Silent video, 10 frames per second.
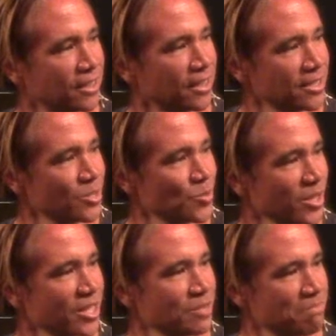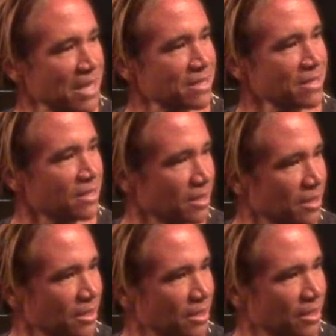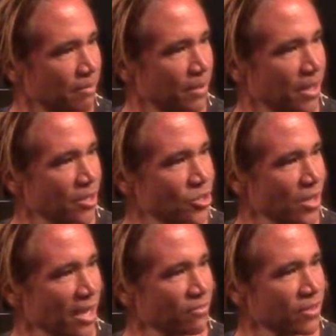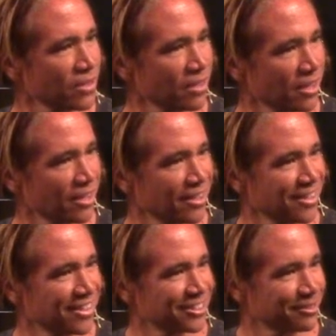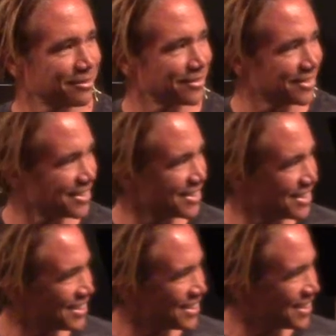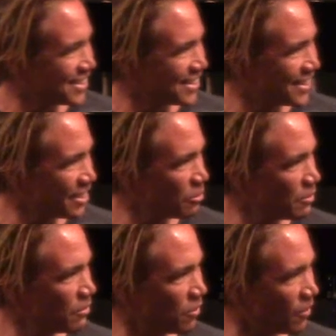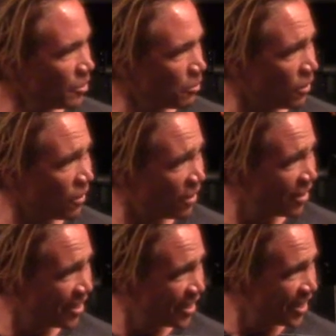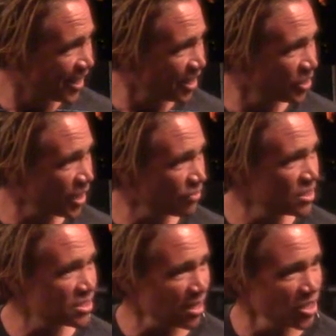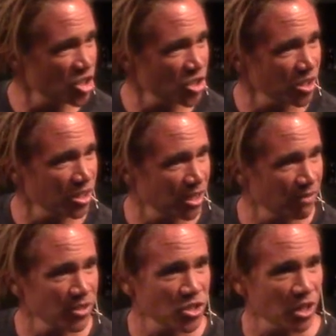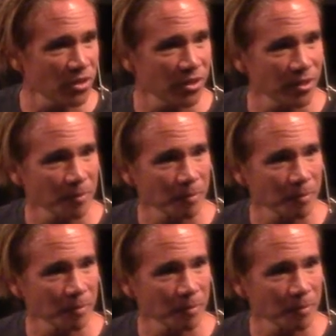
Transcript: This is where it gets messy because you have to you have to be vulnerable and you have to intentionally love each other.